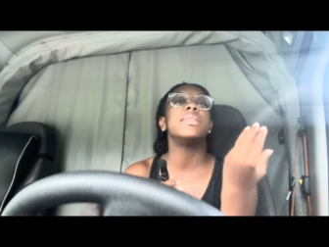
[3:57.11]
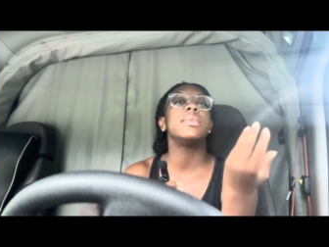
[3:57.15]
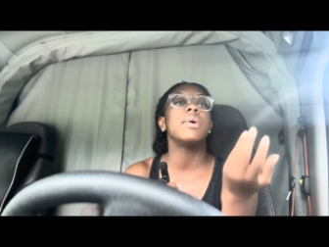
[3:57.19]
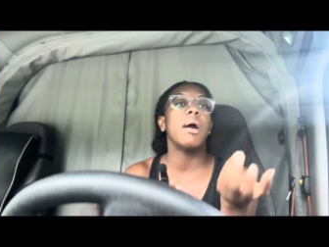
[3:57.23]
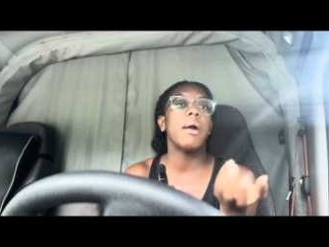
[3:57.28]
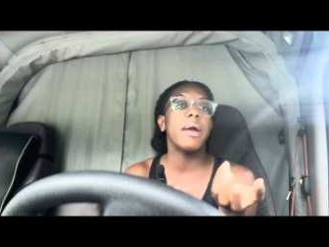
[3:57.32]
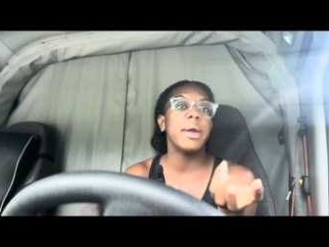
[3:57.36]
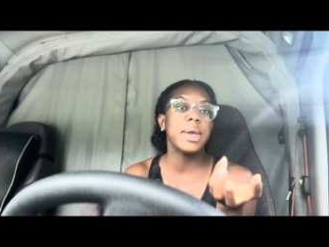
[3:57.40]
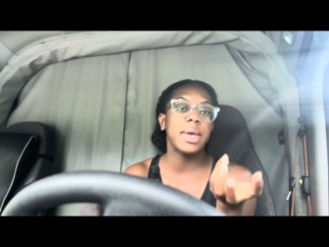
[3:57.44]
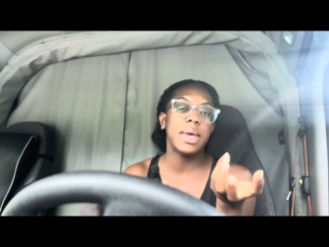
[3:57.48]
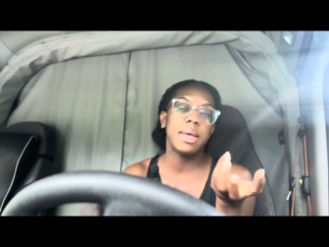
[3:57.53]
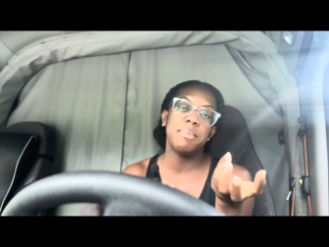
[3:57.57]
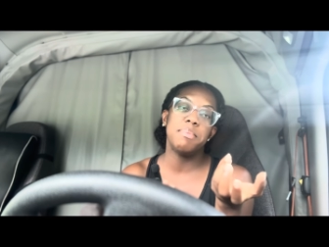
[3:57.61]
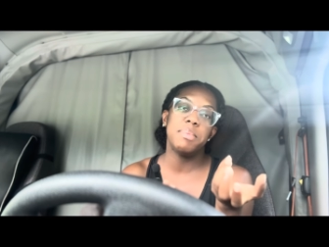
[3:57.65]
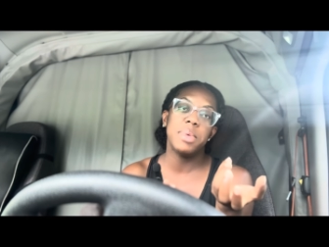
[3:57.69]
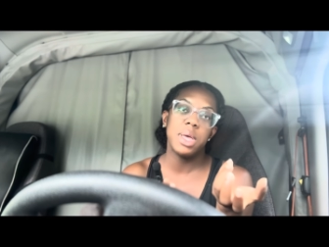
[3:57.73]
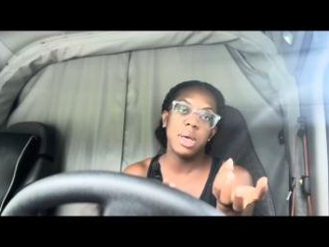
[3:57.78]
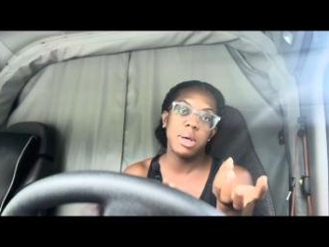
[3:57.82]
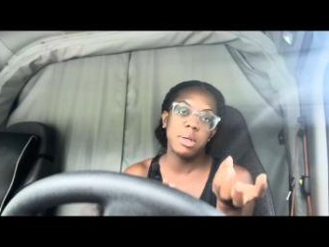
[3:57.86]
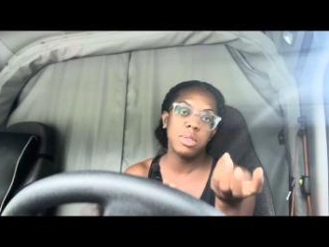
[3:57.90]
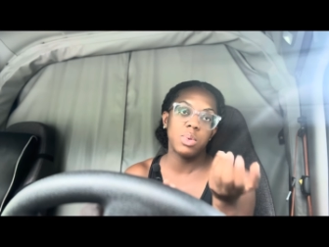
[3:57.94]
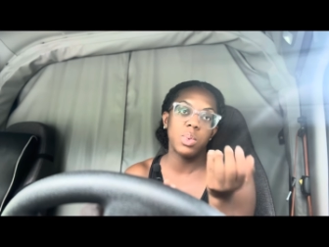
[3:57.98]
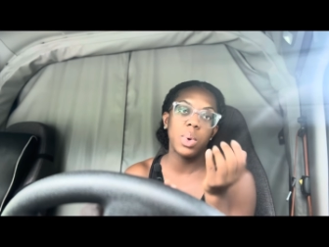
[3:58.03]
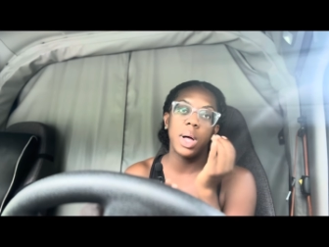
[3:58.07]
target
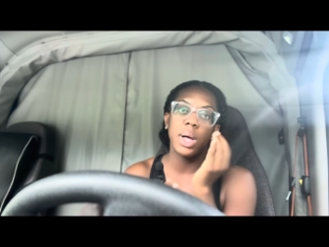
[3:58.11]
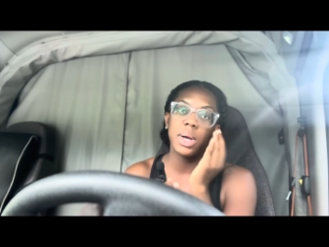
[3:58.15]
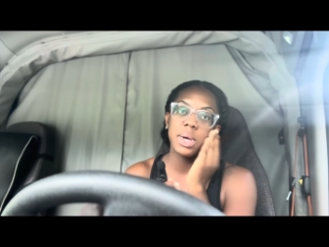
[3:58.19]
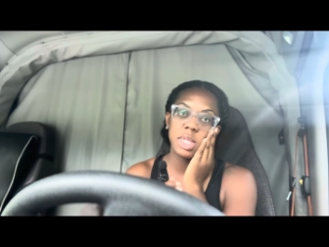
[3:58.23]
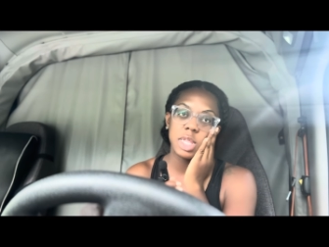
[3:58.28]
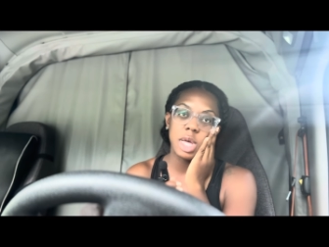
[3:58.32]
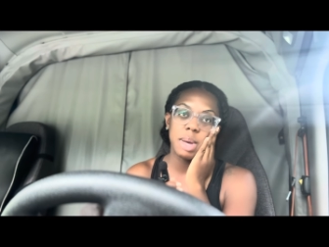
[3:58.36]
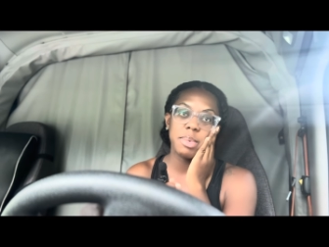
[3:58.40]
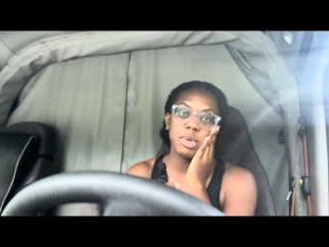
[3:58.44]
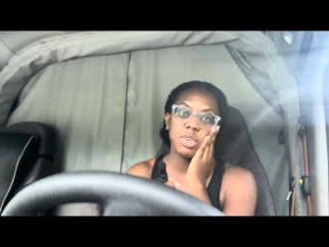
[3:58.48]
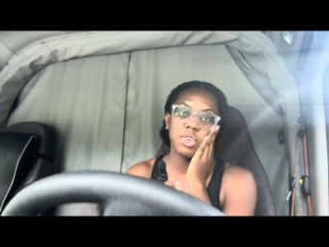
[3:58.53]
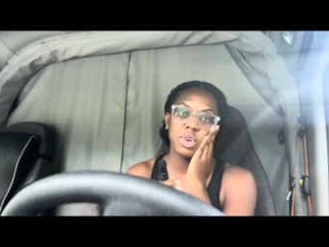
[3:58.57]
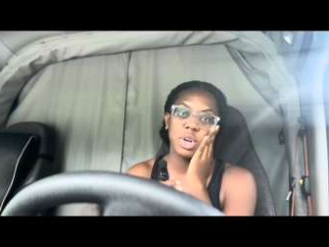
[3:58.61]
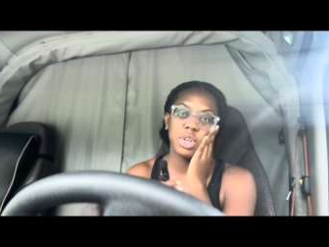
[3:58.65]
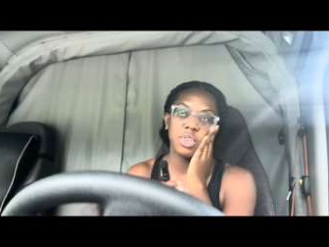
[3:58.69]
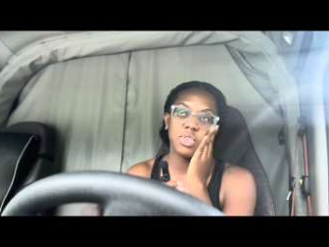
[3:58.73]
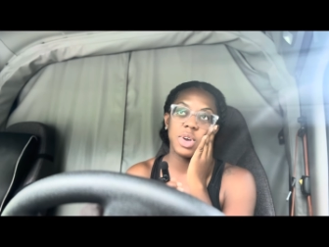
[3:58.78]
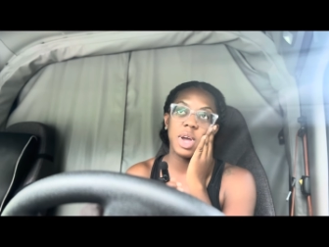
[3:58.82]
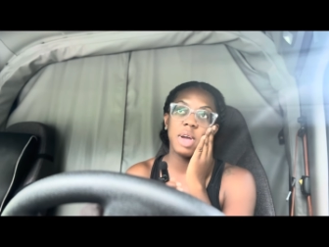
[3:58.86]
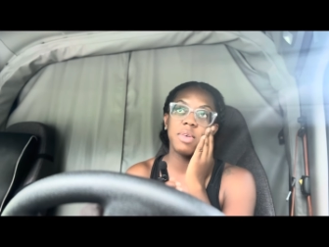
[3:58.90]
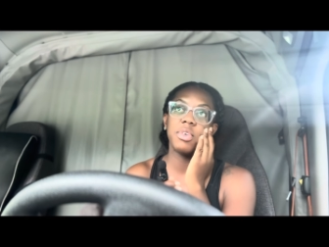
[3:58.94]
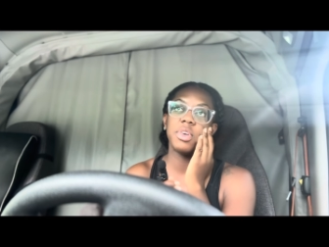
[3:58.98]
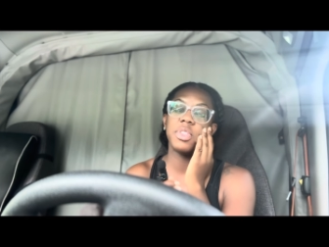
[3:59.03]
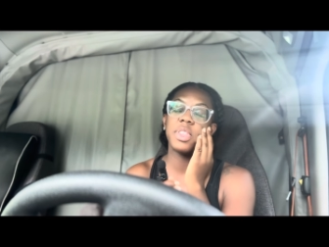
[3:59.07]
me as well because I'm a truck
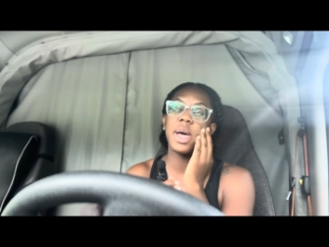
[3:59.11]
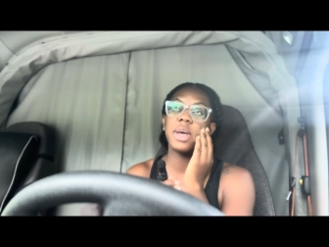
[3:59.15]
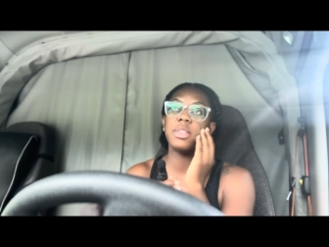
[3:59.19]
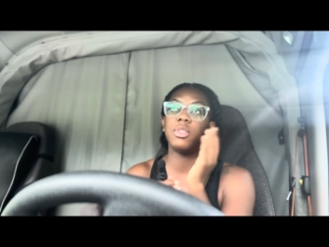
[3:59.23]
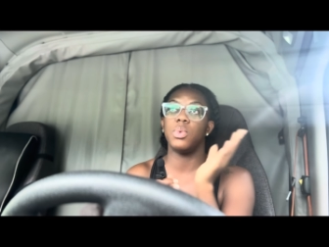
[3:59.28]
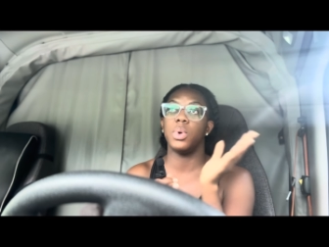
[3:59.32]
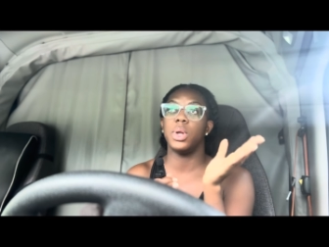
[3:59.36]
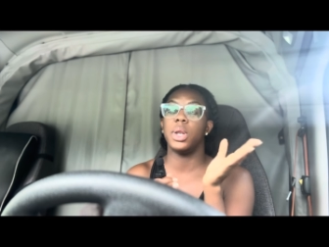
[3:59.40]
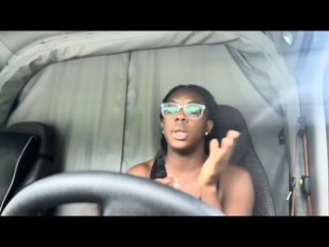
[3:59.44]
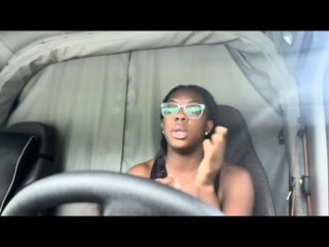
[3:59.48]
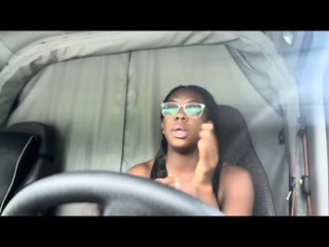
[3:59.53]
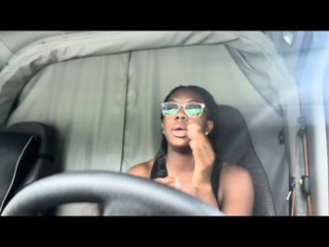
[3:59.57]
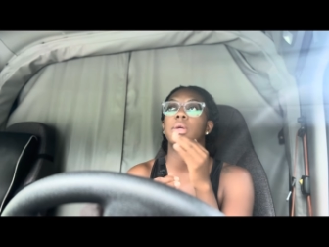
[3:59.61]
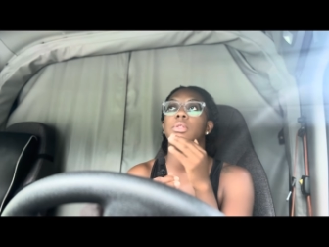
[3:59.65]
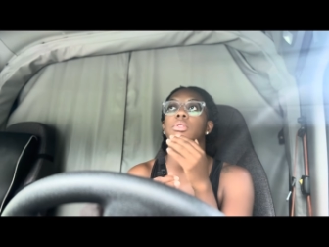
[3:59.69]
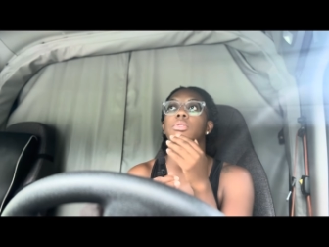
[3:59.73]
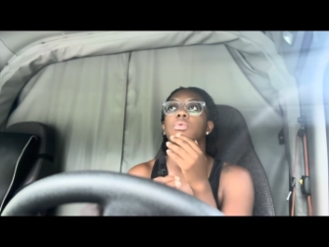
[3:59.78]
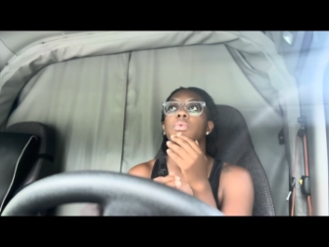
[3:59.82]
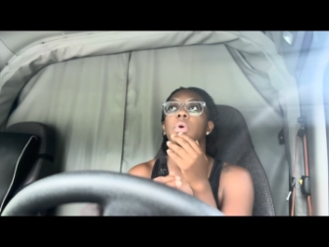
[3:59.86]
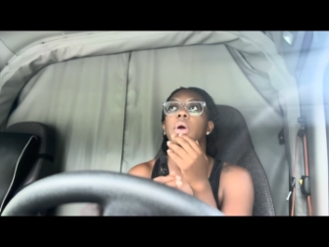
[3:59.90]
driver. That's what it is,